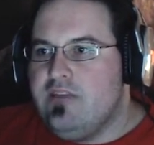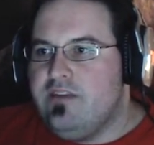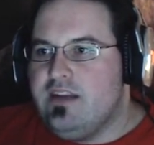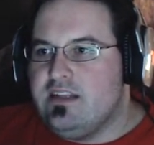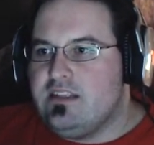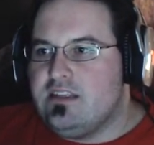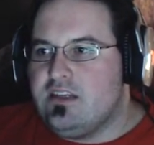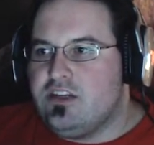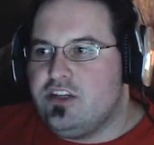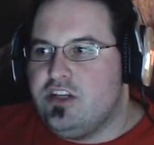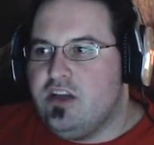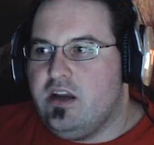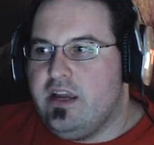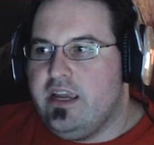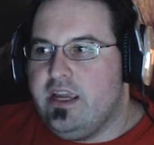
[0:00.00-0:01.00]
Even at such
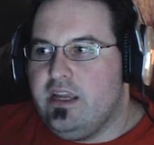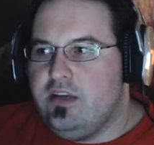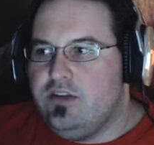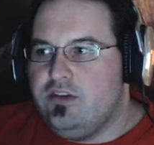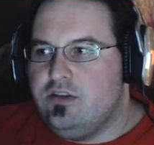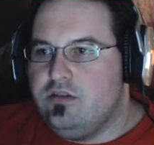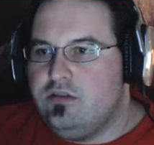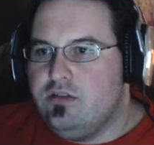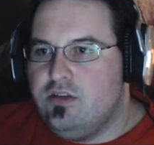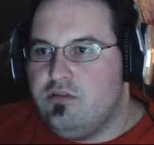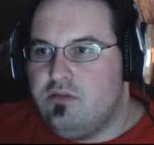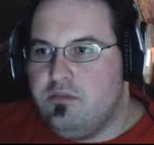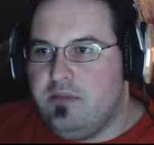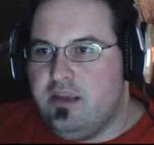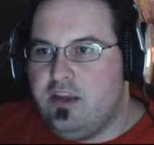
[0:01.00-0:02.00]
a young age,
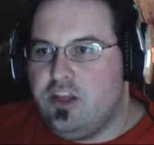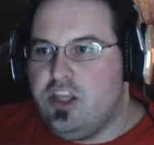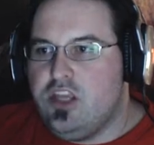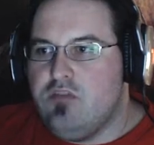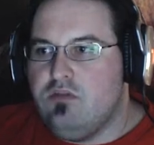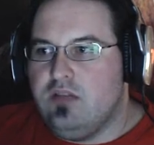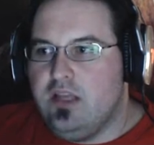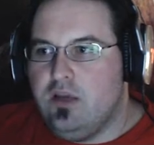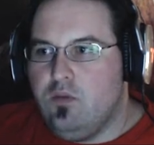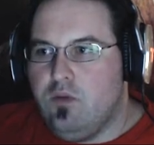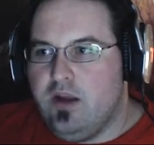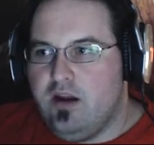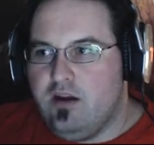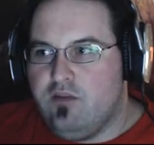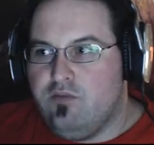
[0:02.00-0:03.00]
you can be acutely
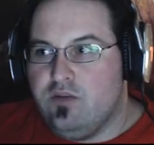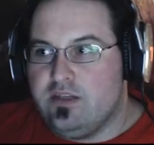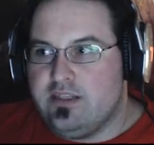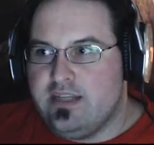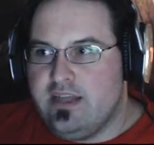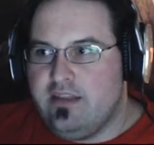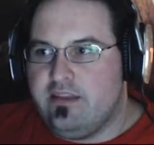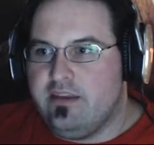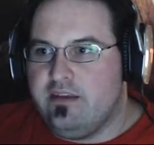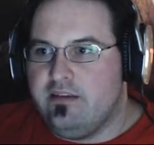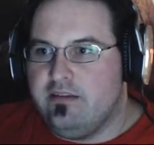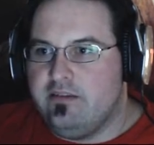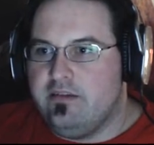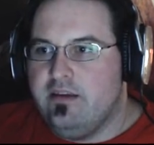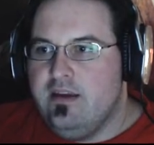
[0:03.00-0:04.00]
aware of what death
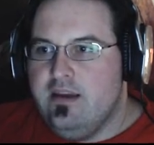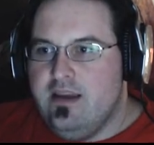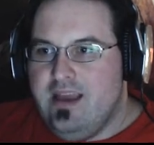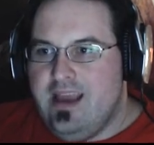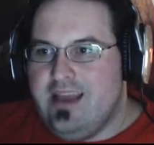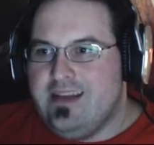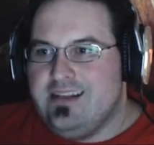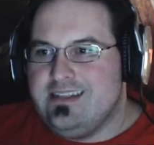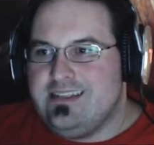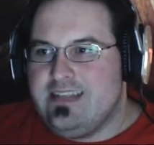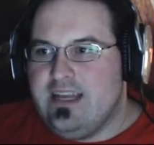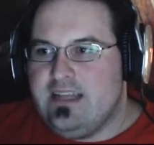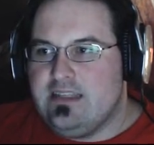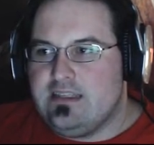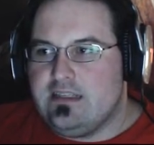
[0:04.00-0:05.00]
is, and
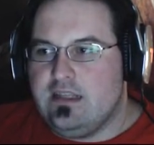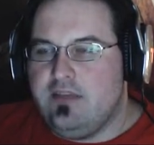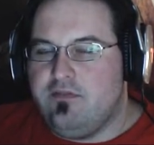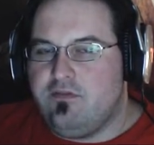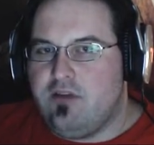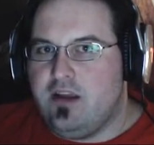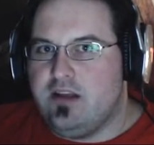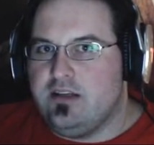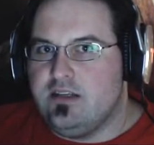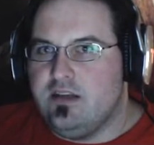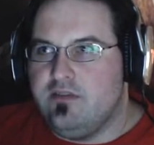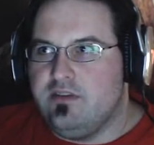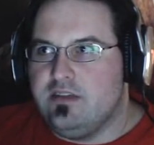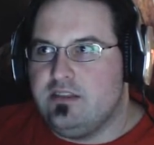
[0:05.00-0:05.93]
intensely frightened